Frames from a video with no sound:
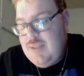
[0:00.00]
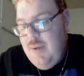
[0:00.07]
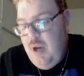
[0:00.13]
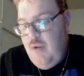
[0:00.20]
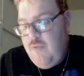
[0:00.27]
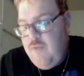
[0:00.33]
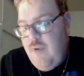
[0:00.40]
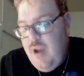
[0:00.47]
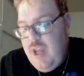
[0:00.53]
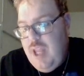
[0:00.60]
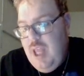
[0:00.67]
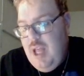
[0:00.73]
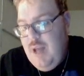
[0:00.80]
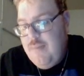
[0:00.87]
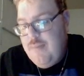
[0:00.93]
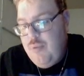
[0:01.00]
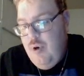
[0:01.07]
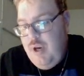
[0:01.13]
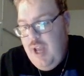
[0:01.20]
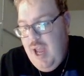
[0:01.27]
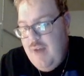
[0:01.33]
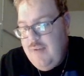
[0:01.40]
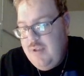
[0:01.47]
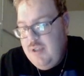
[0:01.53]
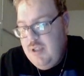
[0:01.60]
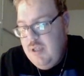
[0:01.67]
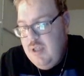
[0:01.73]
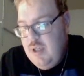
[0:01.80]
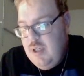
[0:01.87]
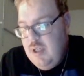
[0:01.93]
but I know Frankie and Brooke haven't.
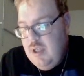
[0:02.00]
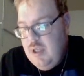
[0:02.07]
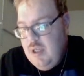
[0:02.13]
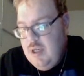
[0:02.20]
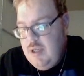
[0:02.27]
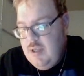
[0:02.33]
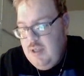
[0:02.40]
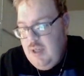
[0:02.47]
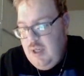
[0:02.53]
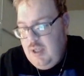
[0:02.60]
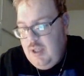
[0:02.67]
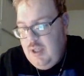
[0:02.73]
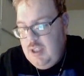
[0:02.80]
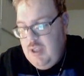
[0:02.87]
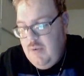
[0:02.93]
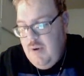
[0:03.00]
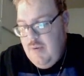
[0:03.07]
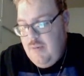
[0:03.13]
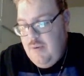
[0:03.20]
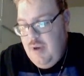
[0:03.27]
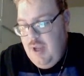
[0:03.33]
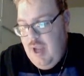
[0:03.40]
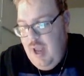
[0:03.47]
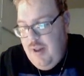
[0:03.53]
Because I told Reverie.